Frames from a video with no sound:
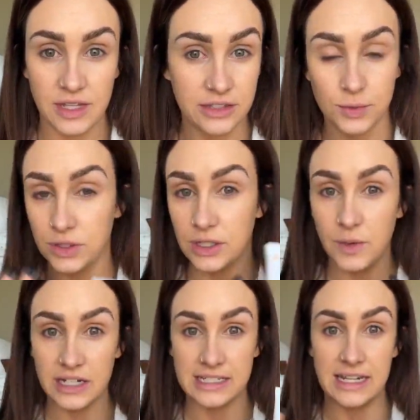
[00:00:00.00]
That's really
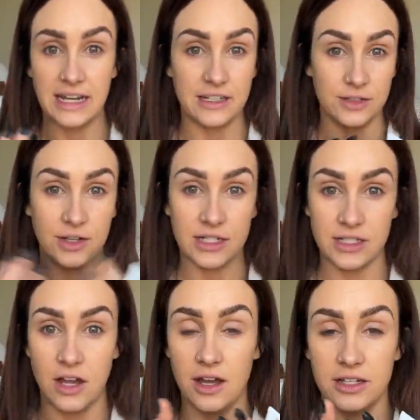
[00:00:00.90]
what it did. As you guys
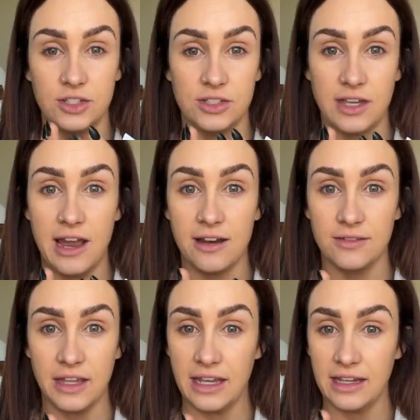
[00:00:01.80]
saw, it just kind
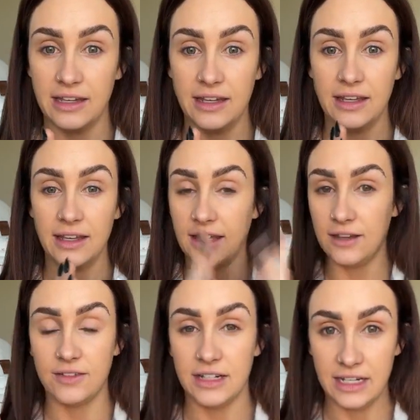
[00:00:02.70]
of like
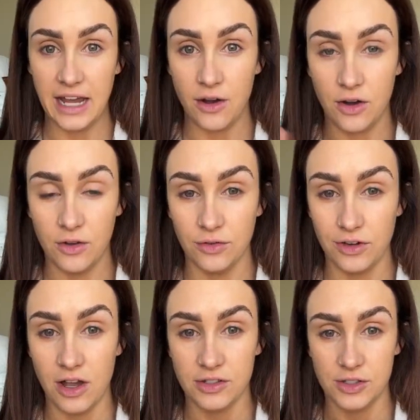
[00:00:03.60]
evened it out
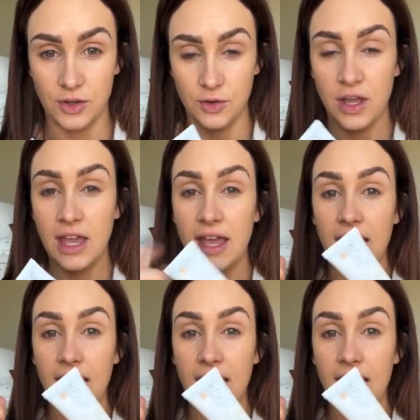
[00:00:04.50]
overall. So